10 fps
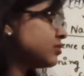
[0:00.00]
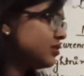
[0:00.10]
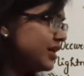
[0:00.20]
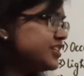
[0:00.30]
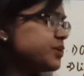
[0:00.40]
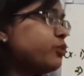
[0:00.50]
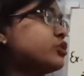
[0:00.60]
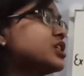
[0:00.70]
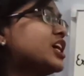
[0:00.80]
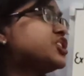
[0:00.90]
Let's
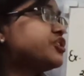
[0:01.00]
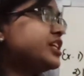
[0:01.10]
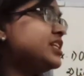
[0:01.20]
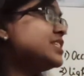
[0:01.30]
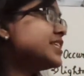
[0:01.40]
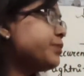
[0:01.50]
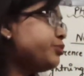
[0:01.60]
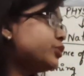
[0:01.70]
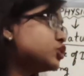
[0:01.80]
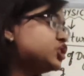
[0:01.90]
suppose a train is
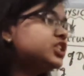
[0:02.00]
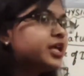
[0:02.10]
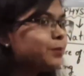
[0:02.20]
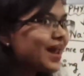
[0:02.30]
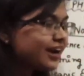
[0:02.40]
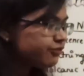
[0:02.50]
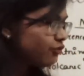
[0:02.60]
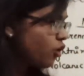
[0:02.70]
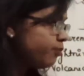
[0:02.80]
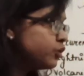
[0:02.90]
approaching the
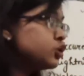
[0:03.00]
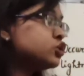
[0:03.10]
platform.